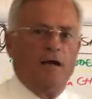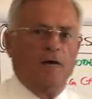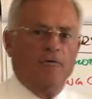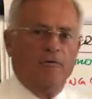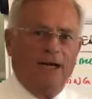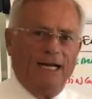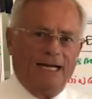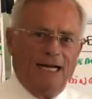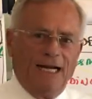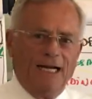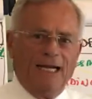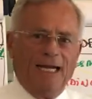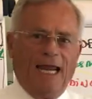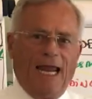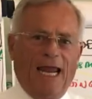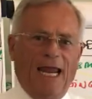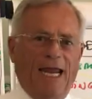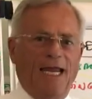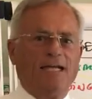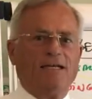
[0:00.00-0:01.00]
We literally
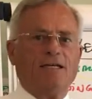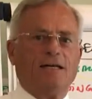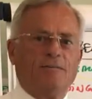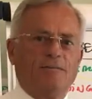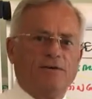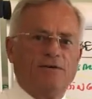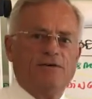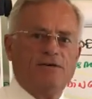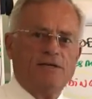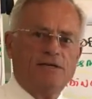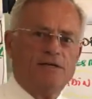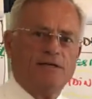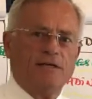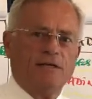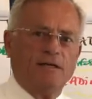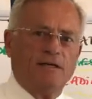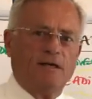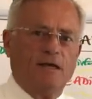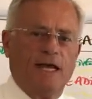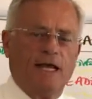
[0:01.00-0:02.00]
hate
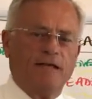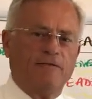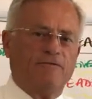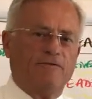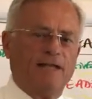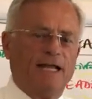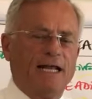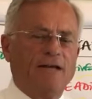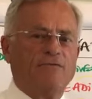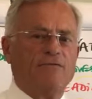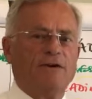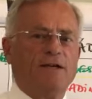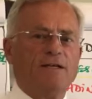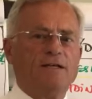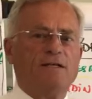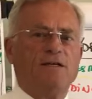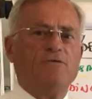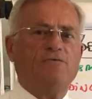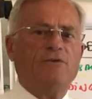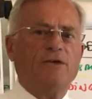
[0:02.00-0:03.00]
competition, and for that
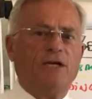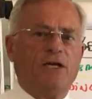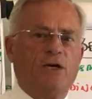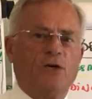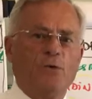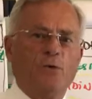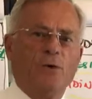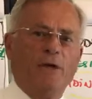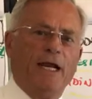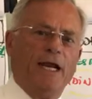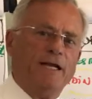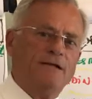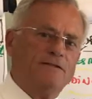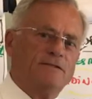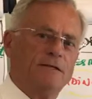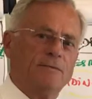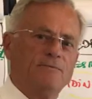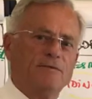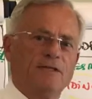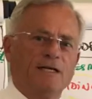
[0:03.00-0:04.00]
reason, we create
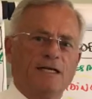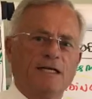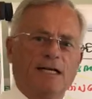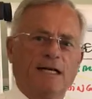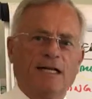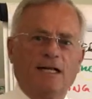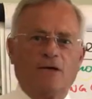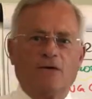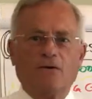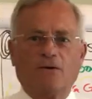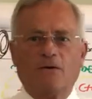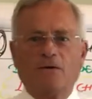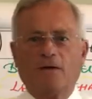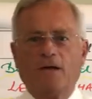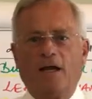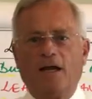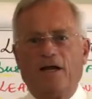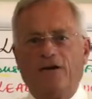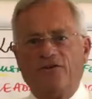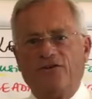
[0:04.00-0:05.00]
something that I
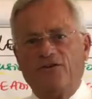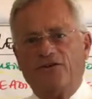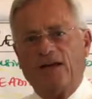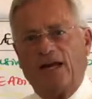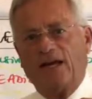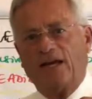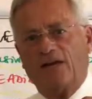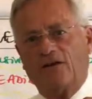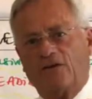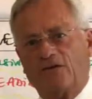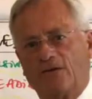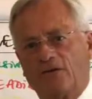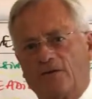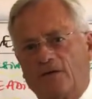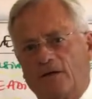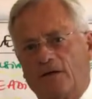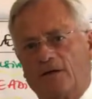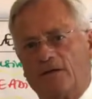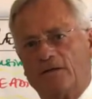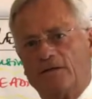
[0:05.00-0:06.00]
call second to
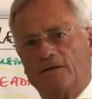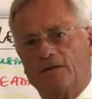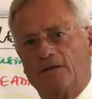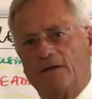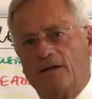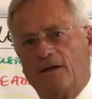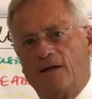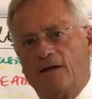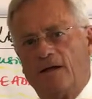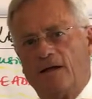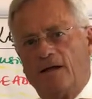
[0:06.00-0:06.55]
none.